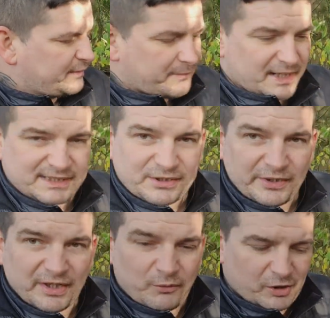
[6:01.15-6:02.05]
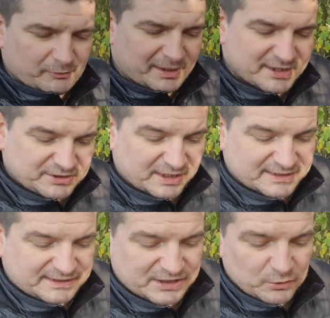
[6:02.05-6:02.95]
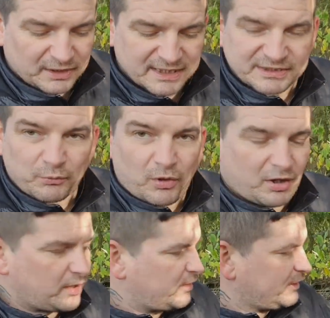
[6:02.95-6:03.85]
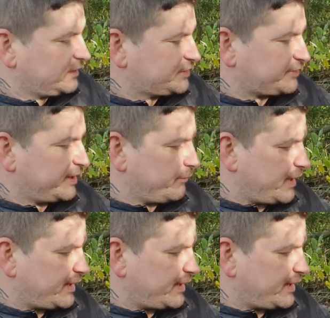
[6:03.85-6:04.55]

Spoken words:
my Sawyer water bladder, so that's 2 litres of water straight away